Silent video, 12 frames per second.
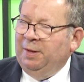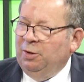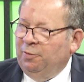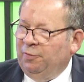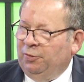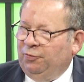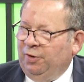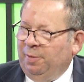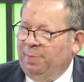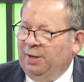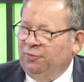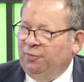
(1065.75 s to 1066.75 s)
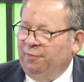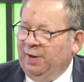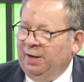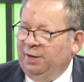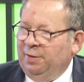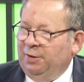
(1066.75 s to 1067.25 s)
the University of
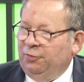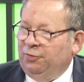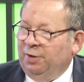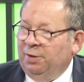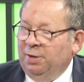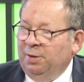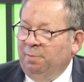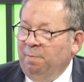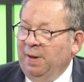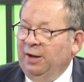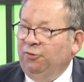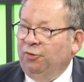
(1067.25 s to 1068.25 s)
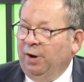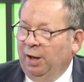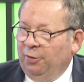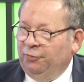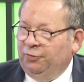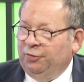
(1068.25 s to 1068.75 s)
Pennsylvania, there's a major
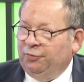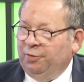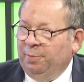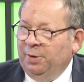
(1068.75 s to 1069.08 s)
health system.